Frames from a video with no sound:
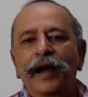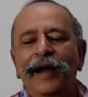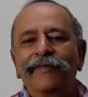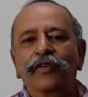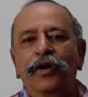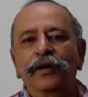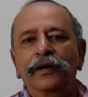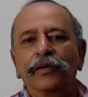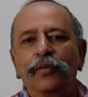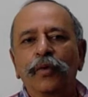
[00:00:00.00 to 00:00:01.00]
have
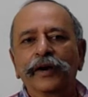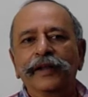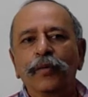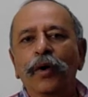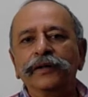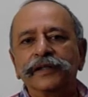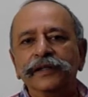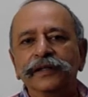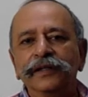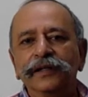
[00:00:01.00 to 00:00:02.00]
got what they
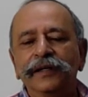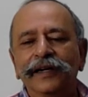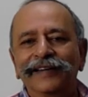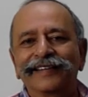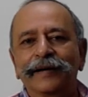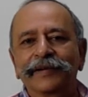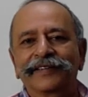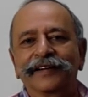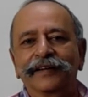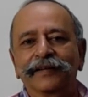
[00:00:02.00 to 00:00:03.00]
wanted, an Islamic
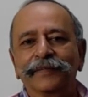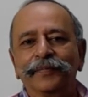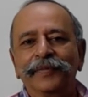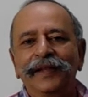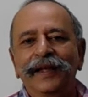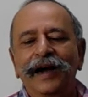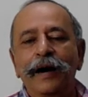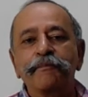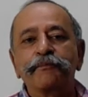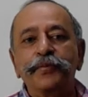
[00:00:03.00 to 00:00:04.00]
state,
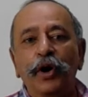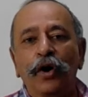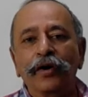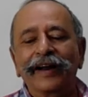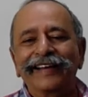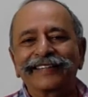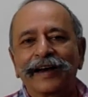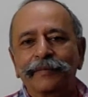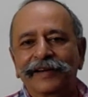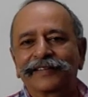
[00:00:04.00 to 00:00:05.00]
a pure
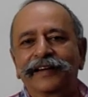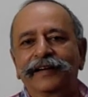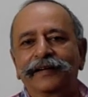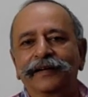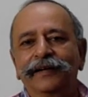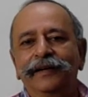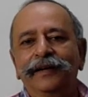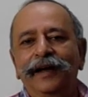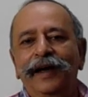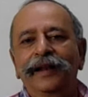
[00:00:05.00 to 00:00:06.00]
Islamic state,
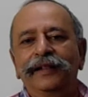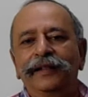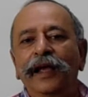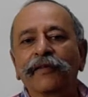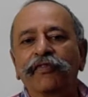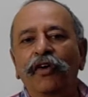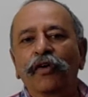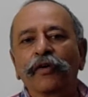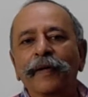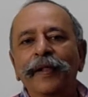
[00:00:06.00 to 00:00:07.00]
and
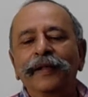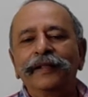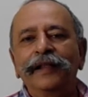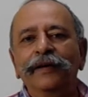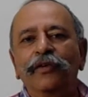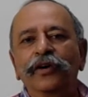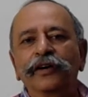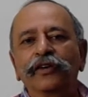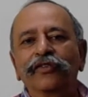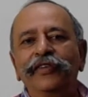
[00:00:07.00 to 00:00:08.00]
therefore they
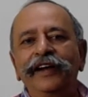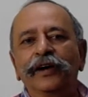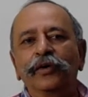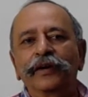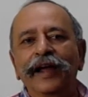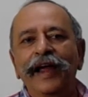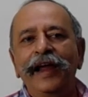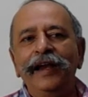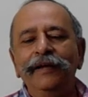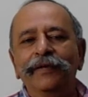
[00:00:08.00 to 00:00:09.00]
wanted to weed out
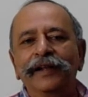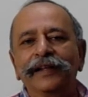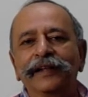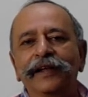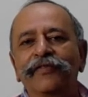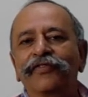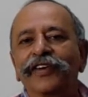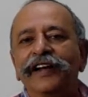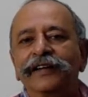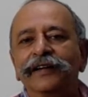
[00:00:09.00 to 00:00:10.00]
anyone that they
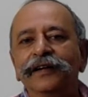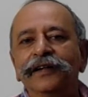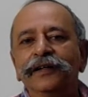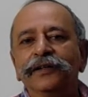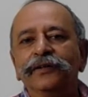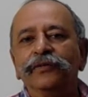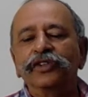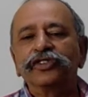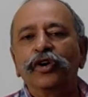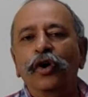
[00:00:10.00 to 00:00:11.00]
felt was